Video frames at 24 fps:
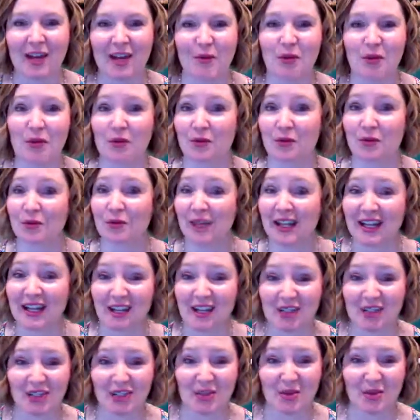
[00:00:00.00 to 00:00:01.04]
And when you
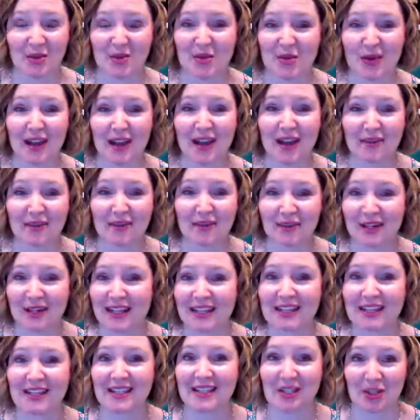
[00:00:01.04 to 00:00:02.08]
finish doing whatever it
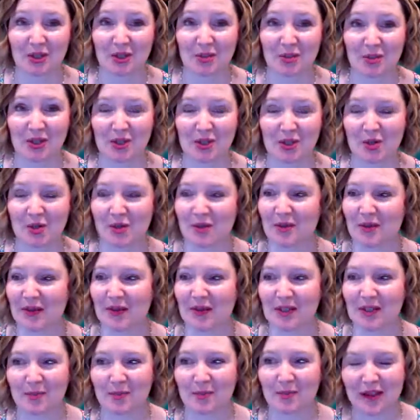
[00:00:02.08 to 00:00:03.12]
is that you were doing,
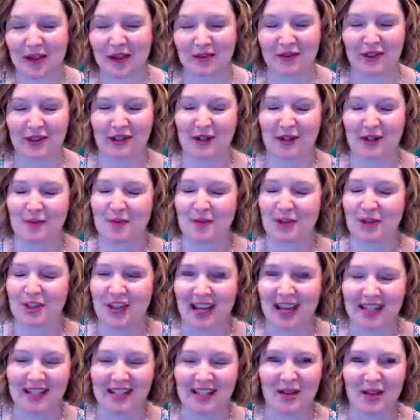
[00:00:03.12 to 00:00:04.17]
whether it's buffering or
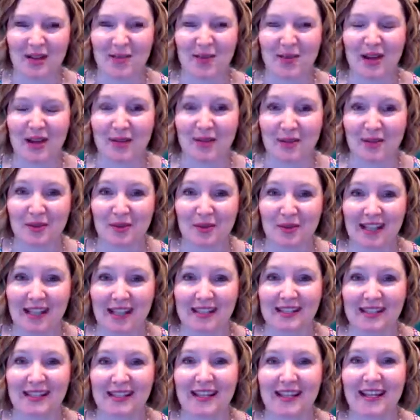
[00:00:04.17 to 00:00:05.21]
projecting or whatever it
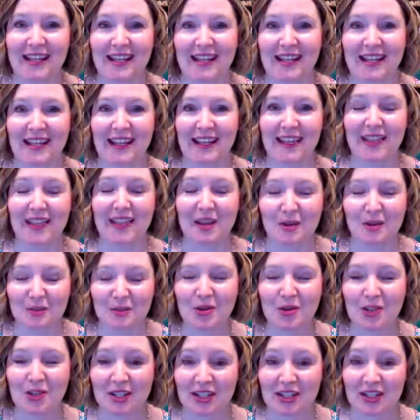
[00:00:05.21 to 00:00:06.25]
was, the
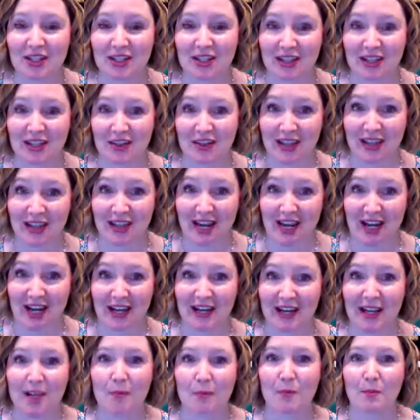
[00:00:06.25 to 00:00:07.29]
emotions are still
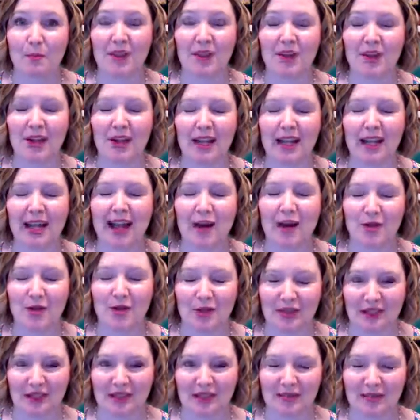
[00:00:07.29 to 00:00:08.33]
there, but they're
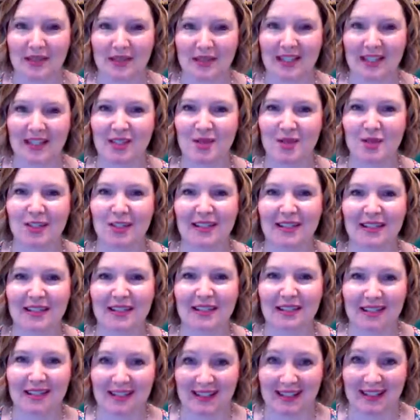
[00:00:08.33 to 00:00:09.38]
louder because you
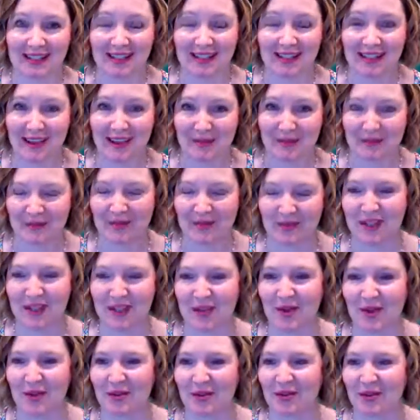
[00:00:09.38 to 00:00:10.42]
didn't listen to them.
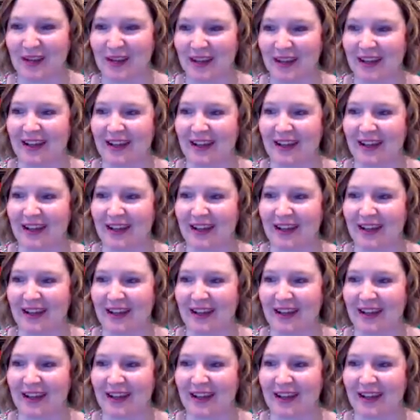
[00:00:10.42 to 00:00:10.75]
So